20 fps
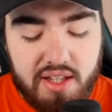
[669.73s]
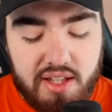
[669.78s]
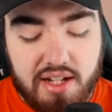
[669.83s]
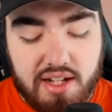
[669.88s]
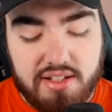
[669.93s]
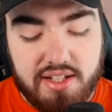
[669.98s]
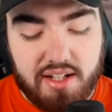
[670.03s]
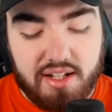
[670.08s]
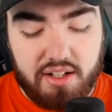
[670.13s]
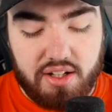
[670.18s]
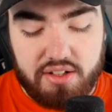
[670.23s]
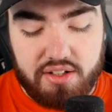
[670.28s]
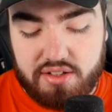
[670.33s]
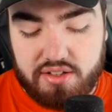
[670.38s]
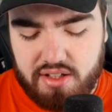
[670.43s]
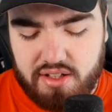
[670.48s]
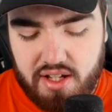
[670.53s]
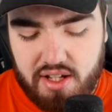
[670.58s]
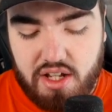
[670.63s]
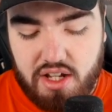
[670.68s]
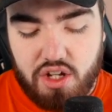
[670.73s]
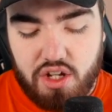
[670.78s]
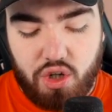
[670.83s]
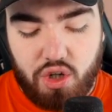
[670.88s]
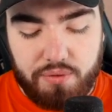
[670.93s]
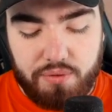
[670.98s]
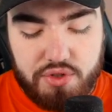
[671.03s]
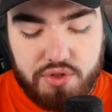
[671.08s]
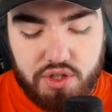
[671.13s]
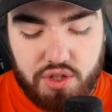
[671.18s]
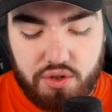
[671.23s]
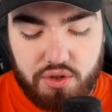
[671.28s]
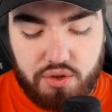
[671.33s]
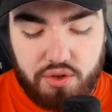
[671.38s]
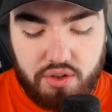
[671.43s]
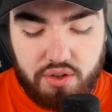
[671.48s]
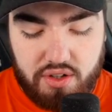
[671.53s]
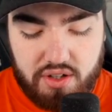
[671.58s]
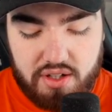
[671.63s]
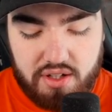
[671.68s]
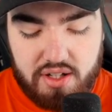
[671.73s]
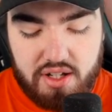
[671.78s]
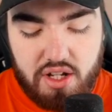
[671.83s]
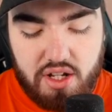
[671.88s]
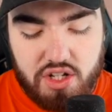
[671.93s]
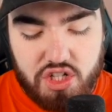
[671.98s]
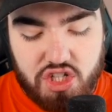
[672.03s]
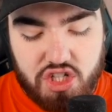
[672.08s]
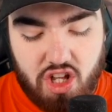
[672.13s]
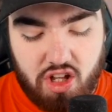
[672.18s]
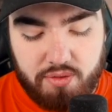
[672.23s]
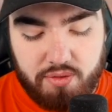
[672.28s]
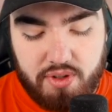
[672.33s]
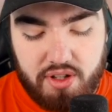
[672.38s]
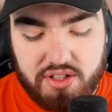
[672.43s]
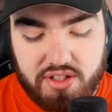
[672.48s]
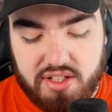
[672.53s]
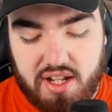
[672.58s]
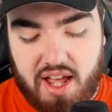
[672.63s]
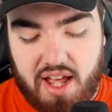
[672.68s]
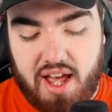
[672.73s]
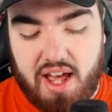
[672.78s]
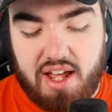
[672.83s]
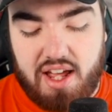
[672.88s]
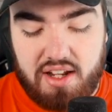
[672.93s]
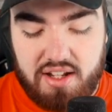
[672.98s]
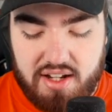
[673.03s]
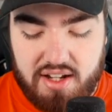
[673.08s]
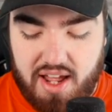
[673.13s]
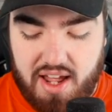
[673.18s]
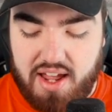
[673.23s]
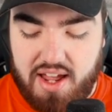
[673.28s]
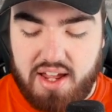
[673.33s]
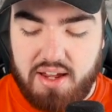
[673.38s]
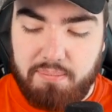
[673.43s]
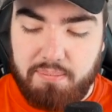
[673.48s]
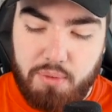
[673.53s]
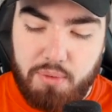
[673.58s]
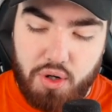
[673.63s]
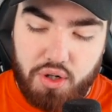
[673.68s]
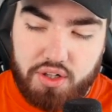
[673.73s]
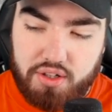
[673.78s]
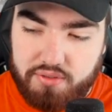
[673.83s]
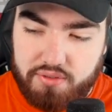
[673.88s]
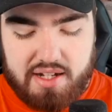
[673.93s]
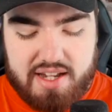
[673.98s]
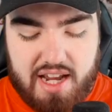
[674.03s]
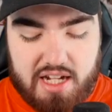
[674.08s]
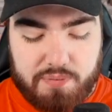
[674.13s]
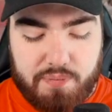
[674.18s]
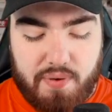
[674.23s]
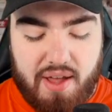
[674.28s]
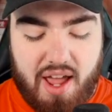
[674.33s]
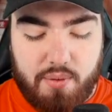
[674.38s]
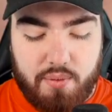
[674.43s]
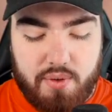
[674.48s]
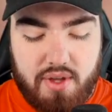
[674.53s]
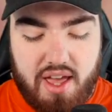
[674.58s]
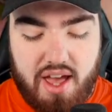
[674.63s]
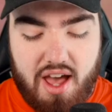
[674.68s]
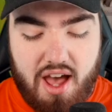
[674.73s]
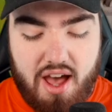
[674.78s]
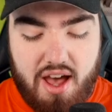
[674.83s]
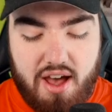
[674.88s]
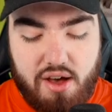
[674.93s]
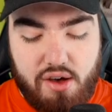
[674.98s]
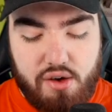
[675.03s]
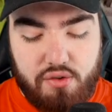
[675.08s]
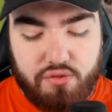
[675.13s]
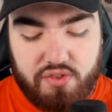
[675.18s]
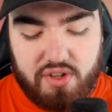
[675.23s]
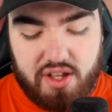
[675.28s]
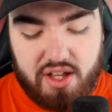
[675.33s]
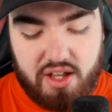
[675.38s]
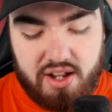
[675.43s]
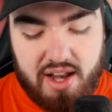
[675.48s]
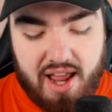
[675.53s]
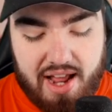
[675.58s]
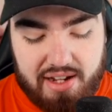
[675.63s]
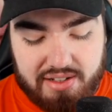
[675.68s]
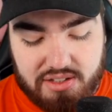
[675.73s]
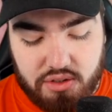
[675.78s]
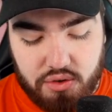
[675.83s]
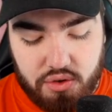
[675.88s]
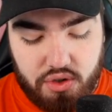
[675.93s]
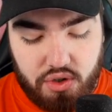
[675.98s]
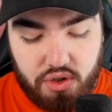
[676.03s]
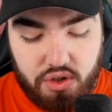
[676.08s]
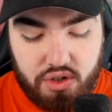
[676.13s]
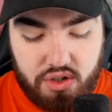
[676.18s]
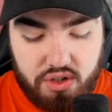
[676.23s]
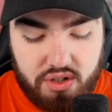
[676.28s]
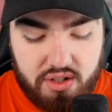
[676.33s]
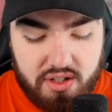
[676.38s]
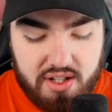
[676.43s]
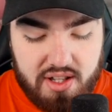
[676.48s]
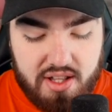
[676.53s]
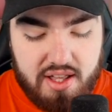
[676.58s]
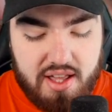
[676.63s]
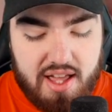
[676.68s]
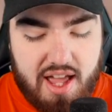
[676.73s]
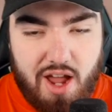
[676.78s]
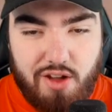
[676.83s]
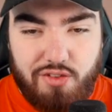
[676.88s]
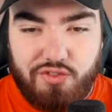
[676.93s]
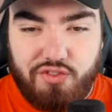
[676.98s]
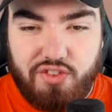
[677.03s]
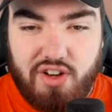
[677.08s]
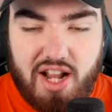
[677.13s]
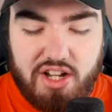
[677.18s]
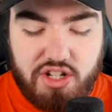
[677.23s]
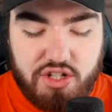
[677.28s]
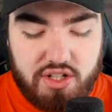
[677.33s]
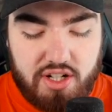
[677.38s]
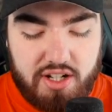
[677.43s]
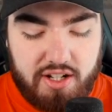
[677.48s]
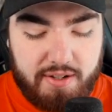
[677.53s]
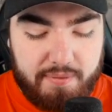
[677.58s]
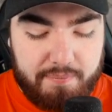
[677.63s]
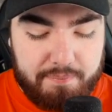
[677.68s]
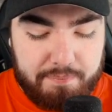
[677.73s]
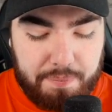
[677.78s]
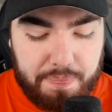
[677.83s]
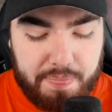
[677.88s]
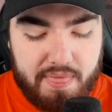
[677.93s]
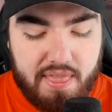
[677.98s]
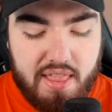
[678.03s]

a Diglett, Cubchoo, Shelmet, and a Mook. Next pack, we have an Axelgore, a Fletchling,